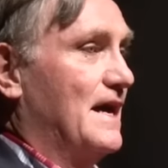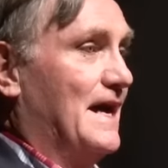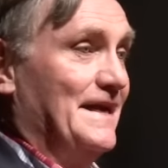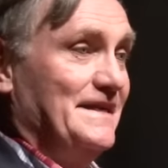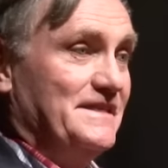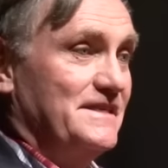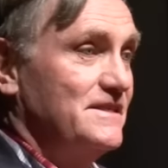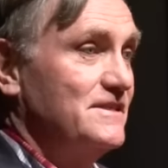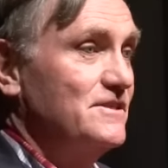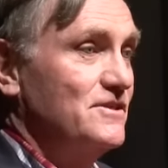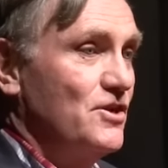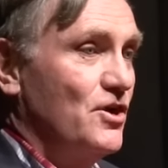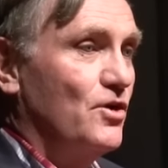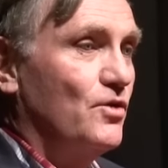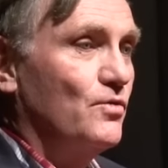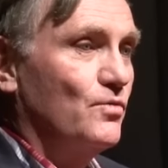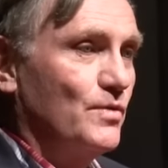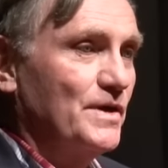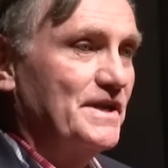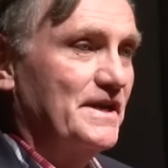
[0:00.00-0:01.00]
I didn't
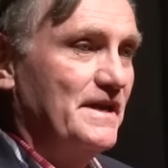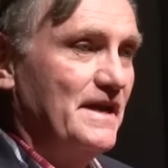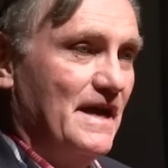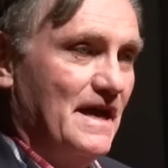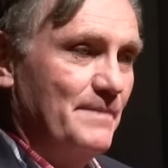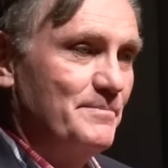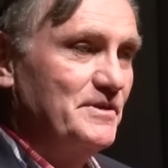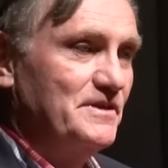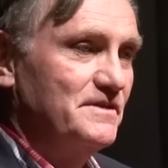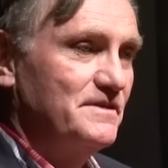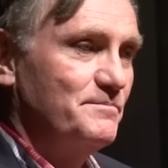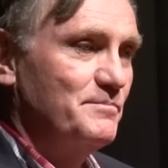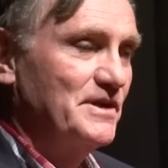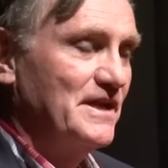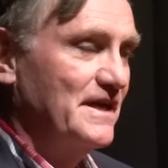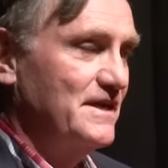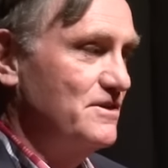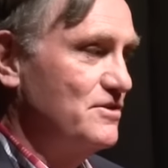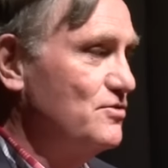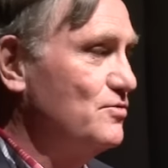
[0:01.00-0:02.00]
know what had happened,
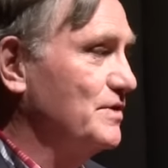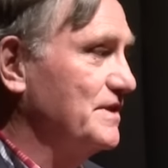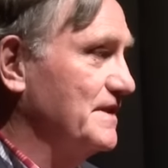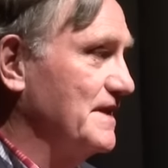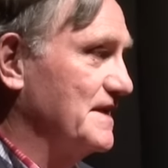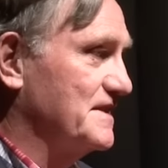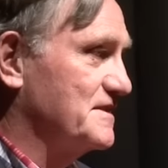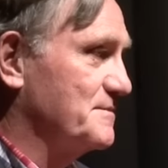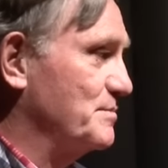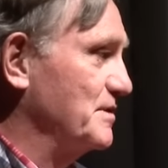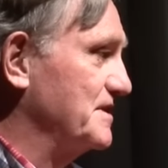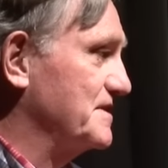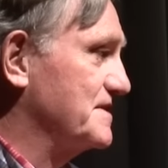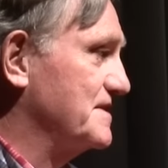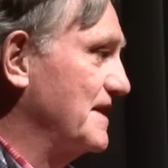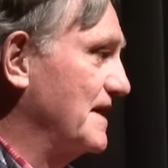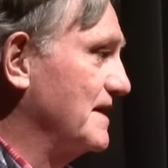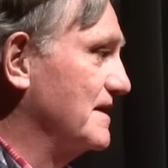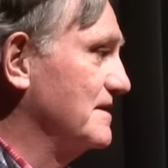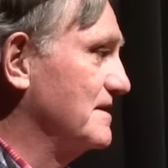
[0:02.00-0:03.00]
but I knew in that split
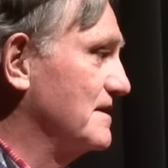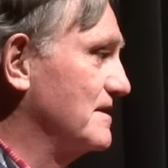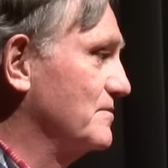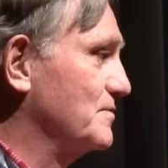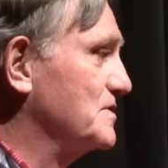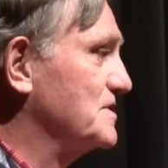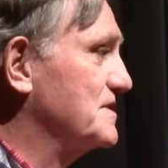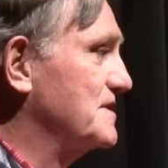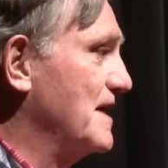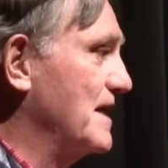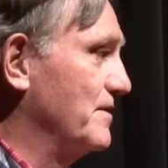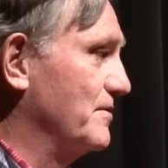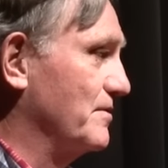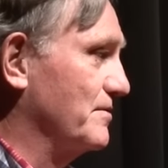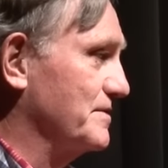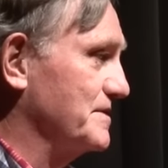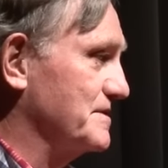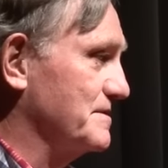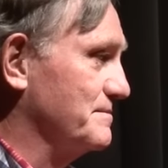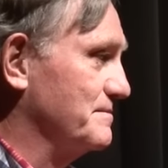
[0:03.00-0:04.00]
second that it was
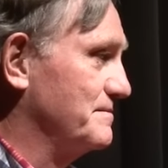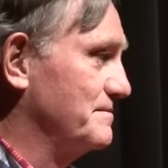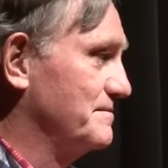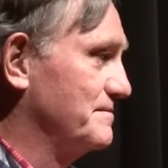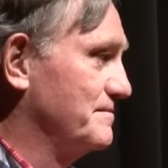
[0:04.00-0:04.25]
terrorism.